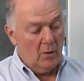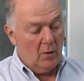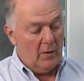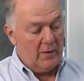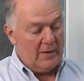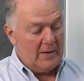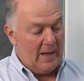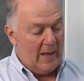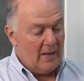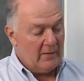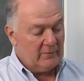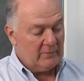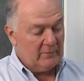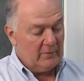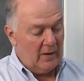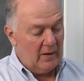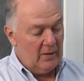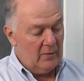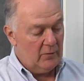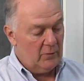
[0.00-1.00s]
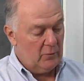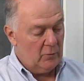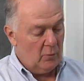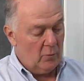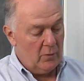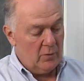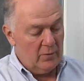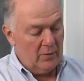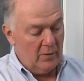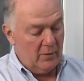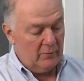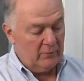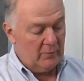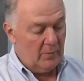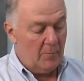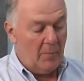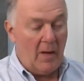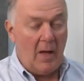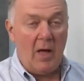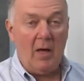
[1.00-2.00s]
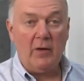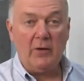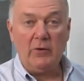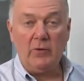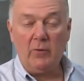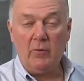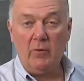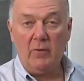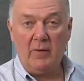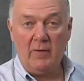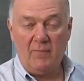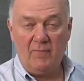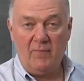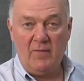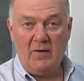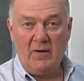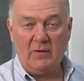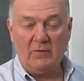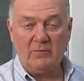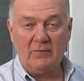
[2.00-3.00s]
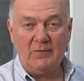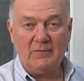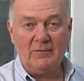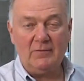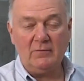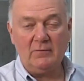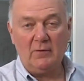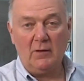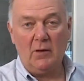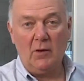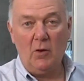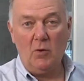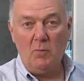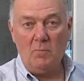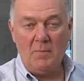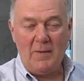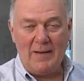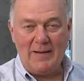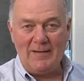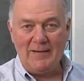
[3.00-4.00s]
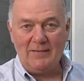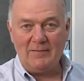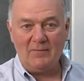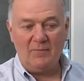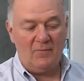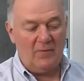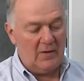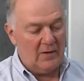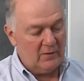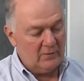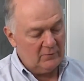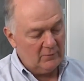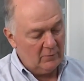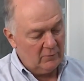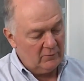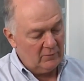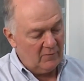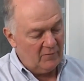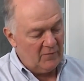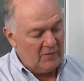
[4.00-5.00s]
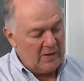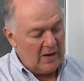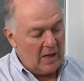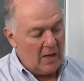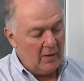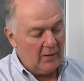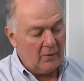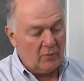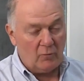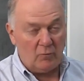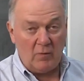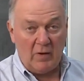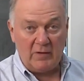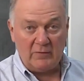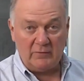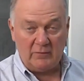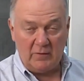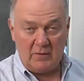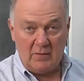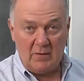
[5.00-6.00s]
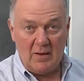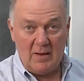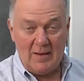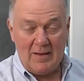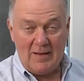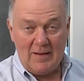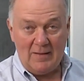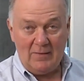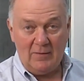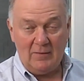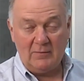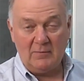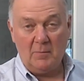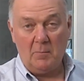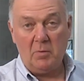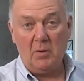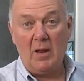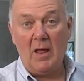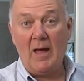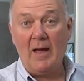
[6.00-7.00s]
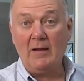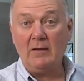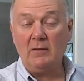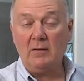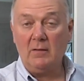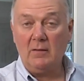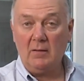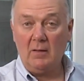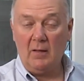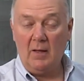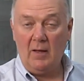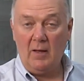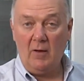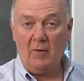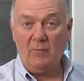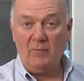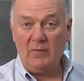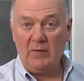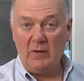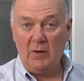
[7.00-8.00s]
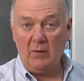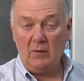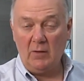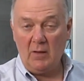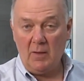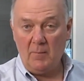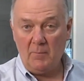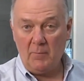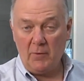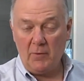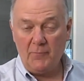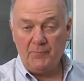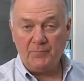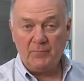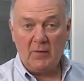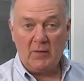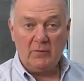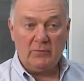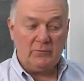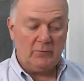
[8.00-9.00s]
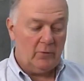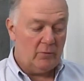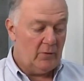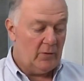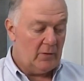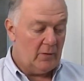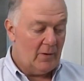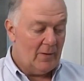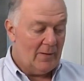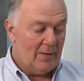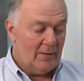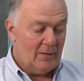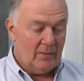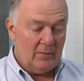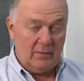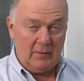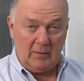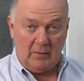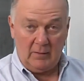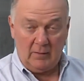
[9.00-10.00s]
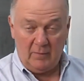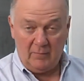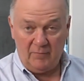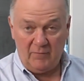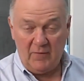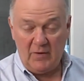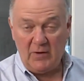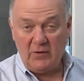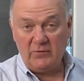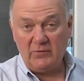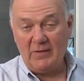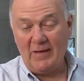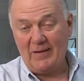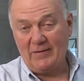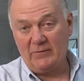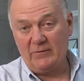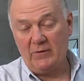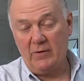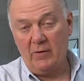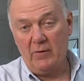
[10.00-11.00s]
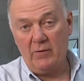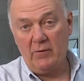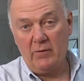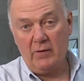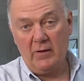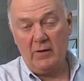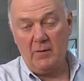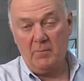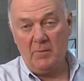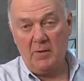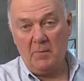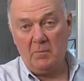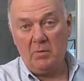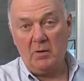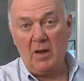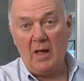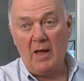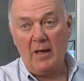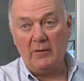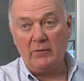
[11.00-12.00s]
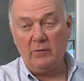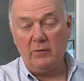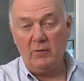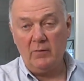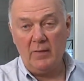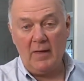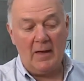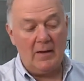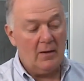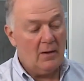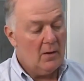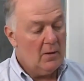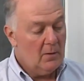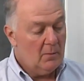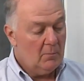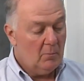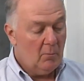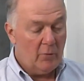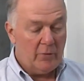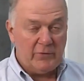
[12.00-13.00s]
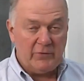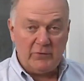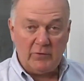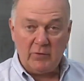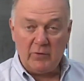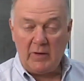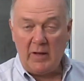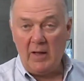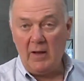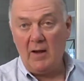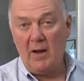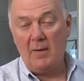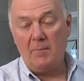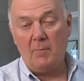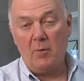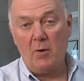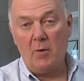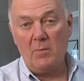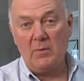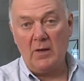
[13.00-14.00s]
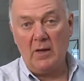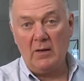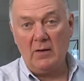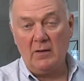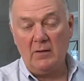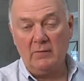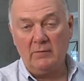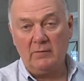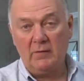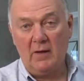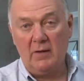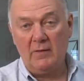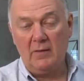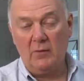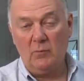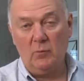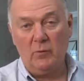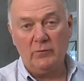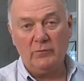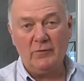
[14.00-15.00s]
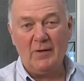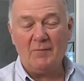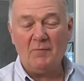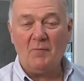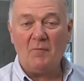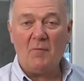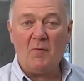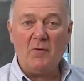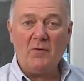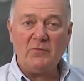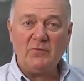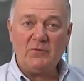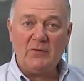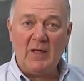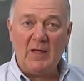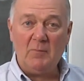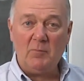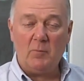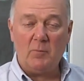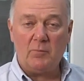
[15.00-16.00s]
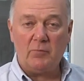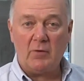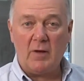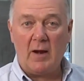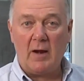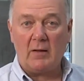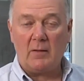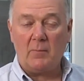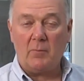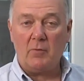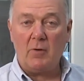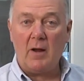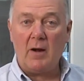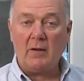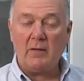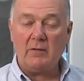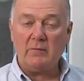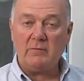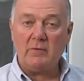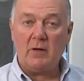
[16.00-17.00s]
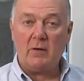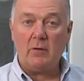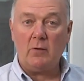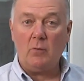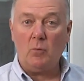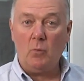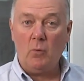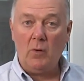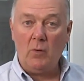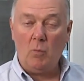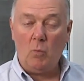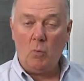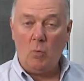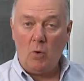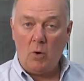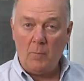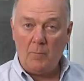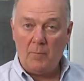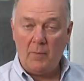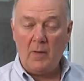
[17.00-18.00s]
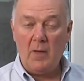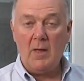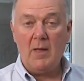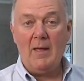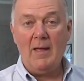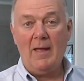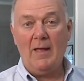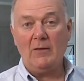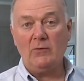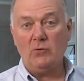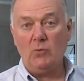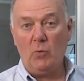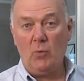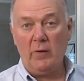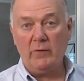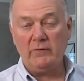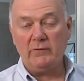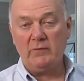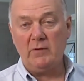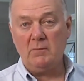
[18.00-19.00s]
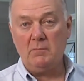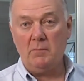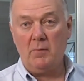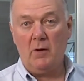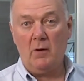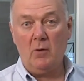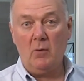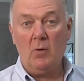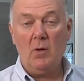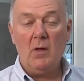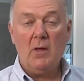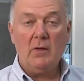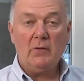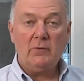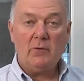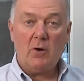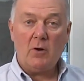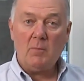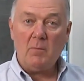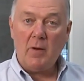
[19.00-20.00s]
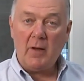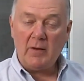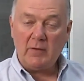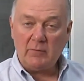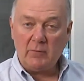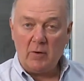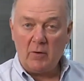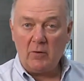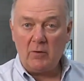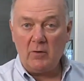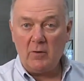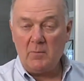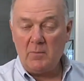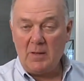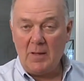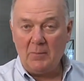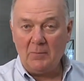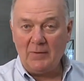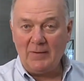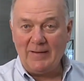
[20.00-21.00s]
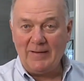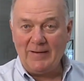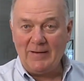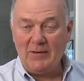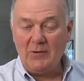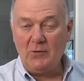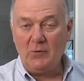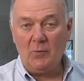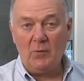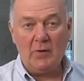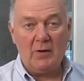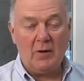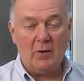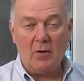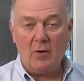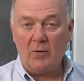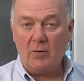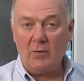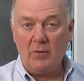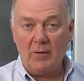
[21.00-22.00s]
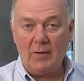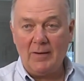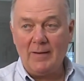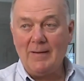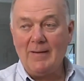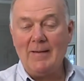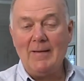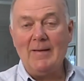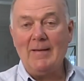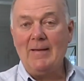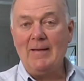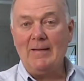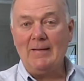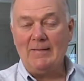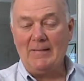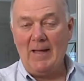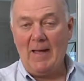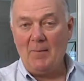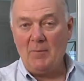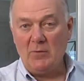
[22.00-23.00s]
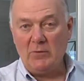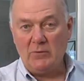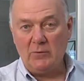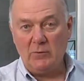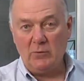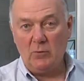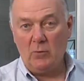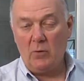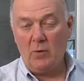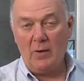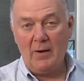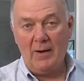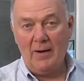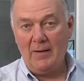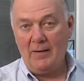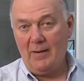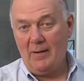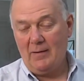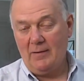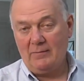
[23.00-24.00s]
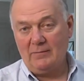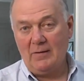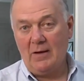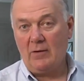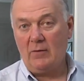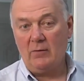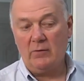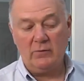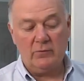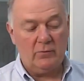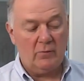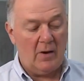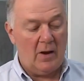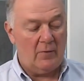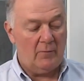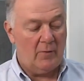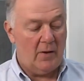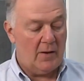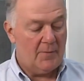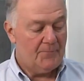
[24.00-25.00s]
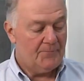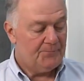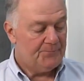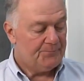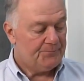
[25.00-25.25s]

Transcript: On the outside of the door, there's a polyurea finish. This is a low maintenance finish. There's a phenolic resin that's applied to the LVL lumber so that the finished exterior can be applied to that. Moisture cannot permeate inside that wood. So you have a very stable product, a product that's not going to warp and twist and bow. Termites aren't going to be able to get into it and aren't going to damage your door, and it's not going to dry rot.